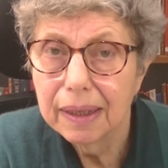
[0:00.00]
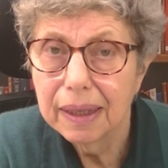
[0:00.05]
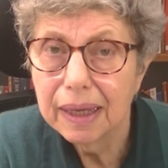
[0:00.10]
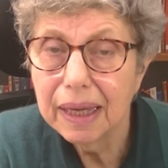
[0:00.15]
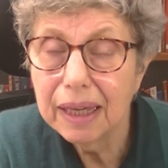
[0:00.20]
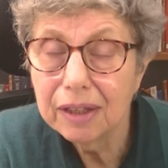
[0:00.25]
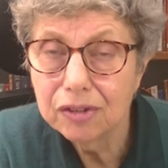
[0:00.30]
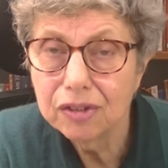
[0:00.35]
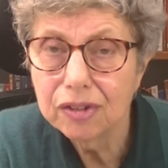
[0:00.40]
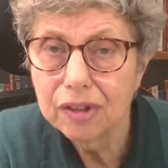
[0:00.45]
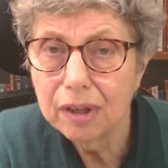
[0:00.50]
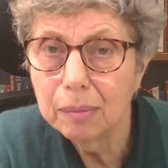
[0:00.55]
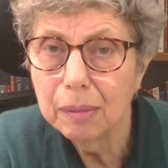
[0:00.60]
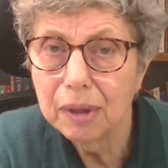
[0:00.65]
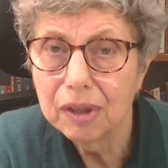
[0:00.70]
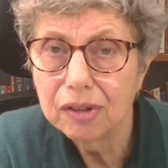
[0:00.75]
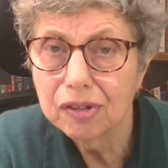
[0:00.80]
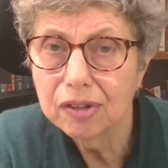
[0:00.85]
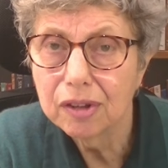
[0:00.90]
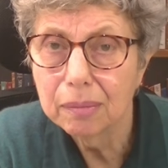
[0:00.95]

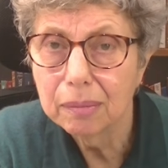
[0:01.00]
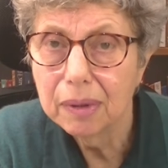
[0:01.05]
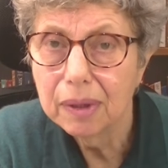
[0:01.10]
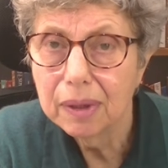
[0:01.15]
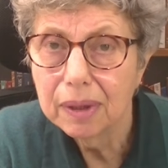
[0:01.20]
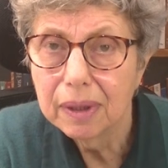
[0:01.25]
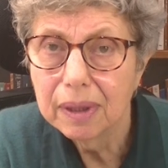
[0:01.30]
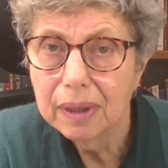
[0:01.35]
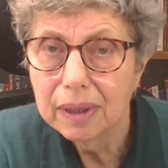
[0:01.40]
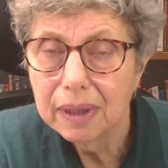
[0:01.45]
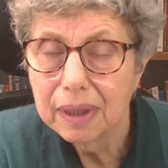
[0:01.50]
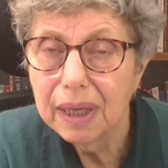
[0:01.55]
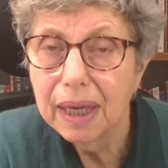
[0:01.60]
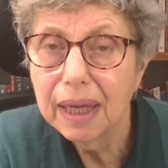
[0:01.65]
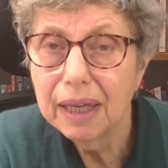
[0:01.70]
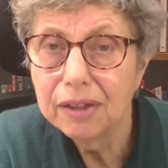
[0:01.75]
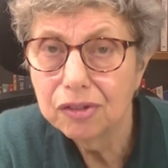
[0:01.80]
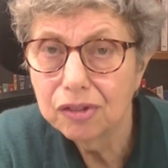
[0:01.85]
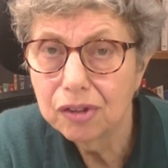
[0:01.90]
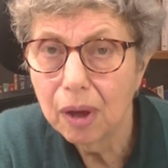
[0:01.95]
Islamism
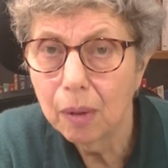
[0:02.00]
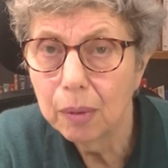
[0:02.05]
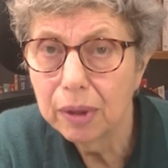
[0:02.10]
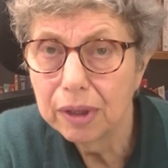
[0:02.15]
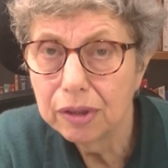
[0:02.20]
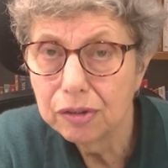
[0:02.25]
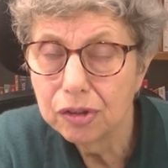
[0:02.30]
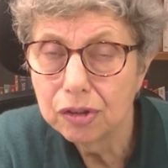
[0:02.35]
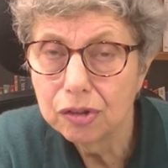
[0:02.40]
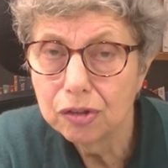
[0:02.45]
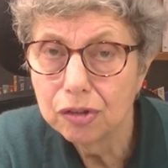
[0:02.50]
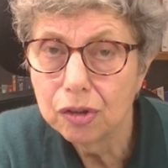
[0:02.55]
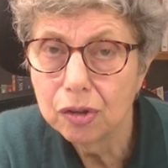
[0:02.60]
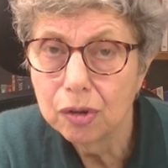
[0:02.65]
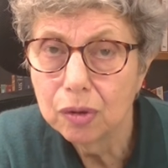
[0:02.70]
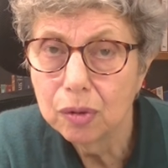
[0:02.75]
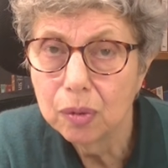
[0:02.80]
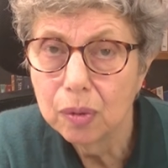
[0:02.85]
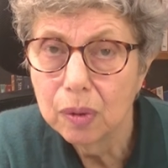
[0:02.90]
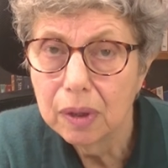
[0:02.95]
is going to
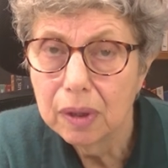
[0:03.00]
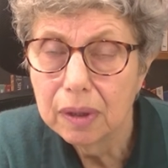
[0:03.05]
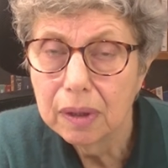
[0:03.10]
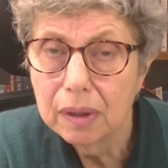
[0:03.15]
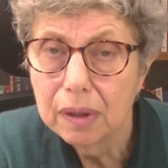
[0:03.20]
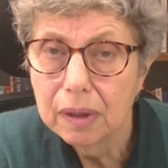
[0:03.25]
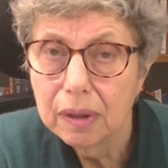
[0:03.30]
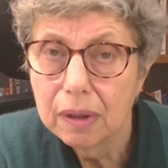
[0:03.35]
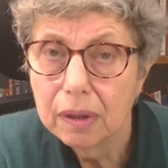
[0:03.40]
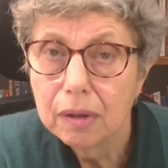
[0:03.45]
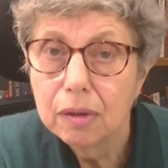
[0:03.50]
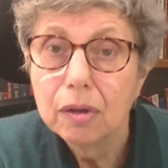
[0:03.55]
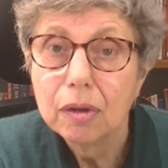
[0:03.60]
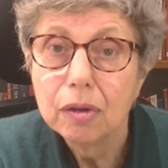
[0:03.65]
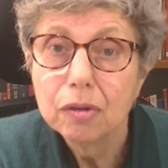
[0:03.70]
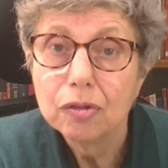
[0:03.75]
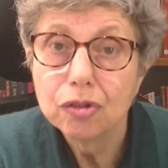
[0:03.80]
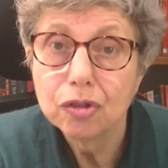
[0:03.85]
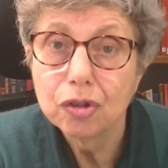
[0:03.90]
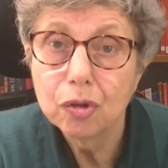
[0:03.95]
do
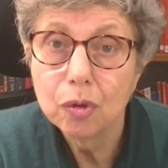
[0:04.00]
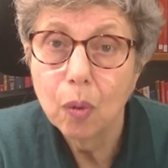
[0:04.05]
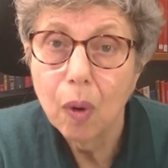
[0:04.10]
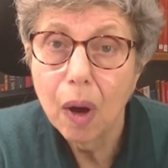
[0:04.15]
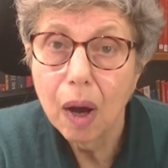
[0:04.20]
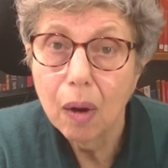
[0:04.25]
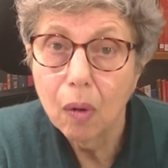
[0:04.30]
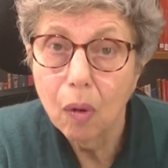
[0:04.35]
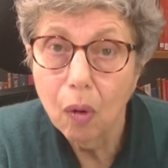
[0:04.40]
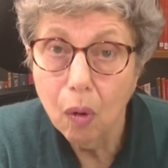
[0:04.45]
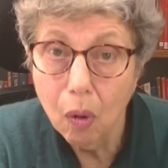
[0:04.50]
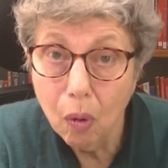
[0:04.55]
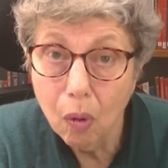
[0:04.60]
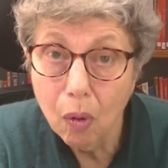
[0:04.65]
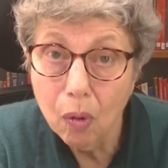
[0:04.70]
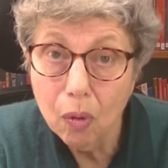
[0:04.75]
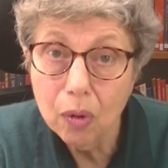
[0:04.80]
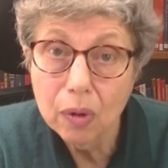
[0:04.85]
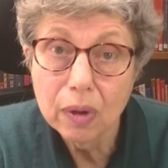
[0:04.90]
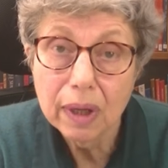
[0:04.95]
to
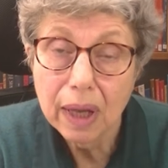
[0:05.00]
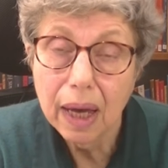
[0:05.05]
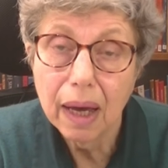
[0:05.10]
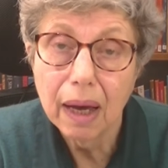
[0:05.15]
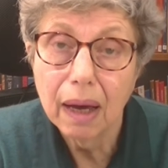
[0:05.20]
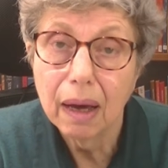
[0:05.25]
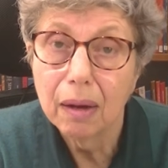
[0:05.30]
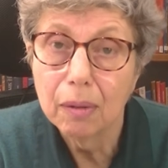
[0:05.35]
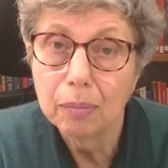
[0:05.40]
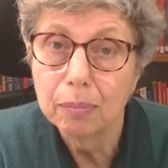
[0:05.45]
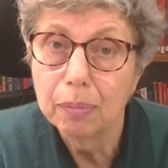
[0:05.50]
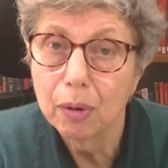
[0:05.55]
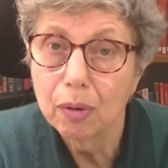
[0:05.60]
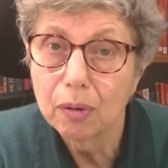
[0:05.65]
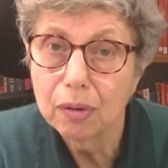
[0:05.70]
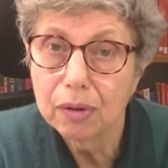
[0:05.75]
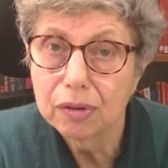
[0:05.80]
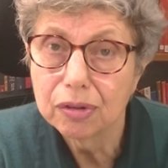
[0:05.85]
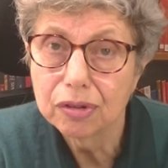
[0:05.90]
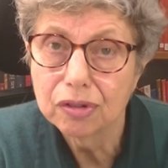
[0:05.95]
all our
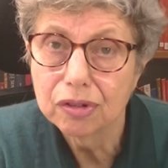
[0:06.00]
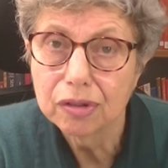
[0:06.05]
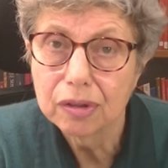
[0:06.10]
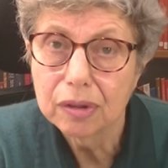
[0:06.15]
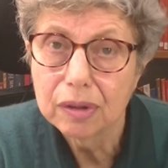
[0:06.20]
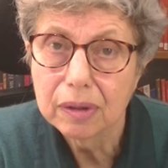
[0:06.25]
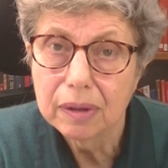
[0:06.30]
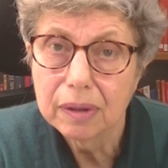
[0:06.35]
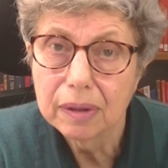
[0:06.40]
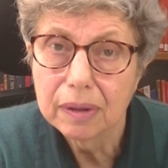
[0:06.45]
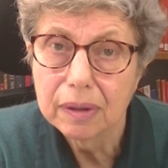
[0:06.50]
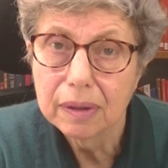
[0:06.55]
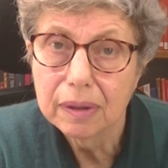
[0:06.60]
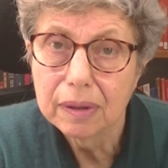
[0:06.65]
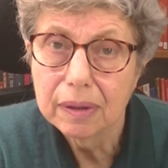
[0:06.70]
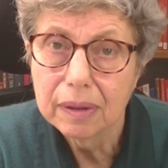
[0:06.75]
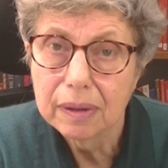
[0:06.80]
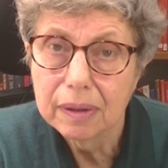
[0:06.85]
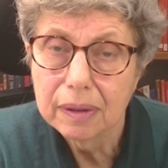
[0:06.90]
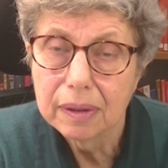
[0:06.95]
books
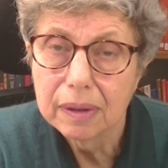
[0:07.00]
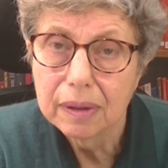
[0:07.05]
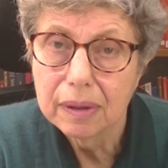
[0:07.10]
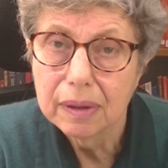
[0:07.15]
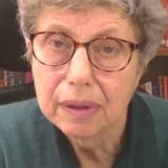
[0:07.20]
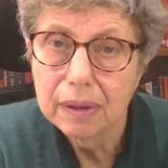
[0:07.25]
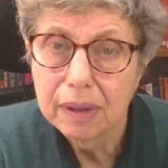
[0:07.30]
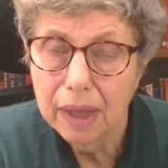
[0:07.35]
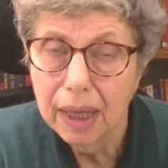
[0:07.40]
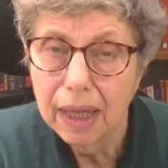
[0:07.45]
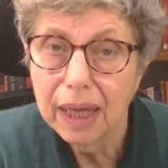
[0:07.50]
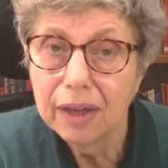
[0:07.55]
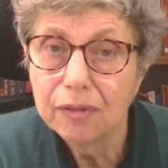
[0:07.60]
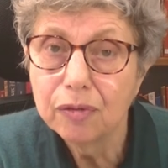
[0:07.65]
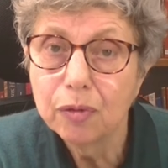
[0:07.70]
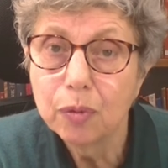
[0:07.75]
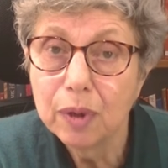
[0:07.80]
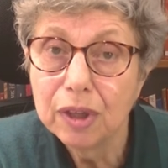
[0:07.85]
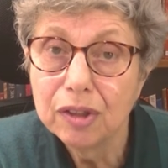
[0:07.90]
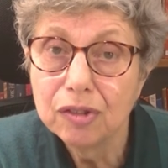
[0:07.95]

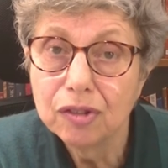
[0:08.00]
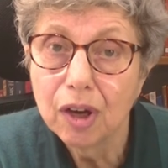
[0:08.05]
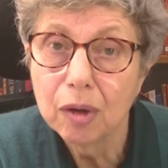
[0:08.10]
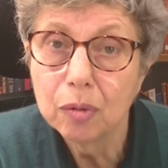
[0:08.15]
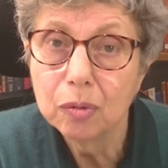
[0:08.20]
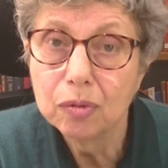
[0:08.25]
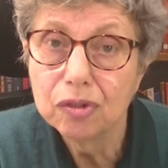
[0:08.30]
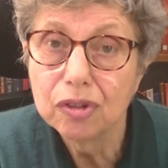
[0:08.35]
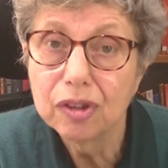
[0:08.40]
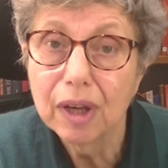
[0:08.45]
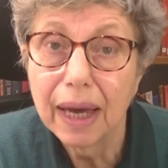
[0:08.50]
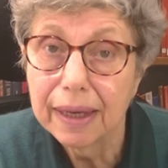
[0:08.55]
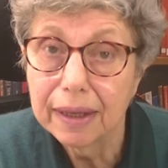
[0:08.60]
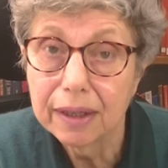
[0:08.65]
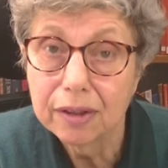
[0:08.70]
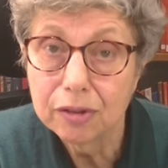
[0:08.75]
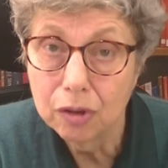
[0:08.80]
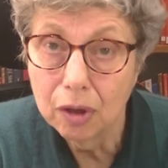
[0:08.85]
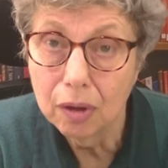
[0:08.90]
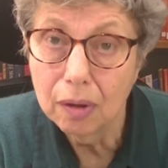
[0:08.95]
if we don't
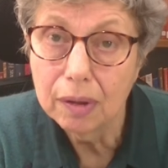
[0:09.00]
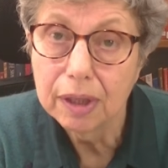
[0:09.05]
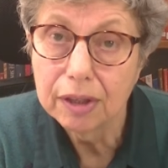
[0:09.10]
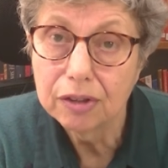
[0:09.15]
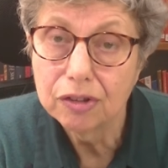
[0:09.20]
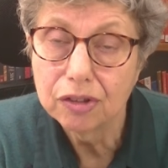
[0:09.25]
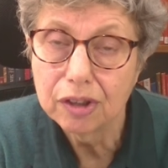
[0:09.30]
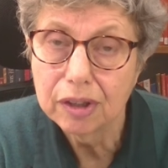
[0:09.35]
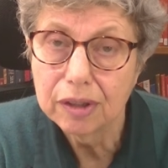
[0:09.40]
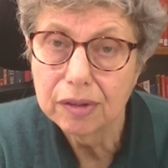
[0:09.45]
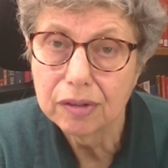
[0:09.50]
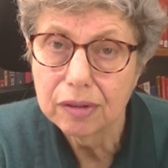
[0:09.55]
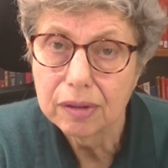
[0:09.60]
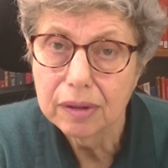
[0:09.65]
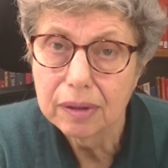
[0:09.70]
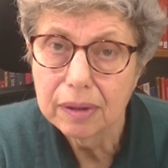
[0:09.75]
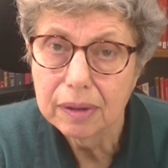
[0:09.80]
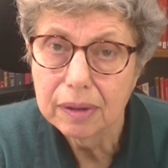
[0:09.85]
acknowledge it.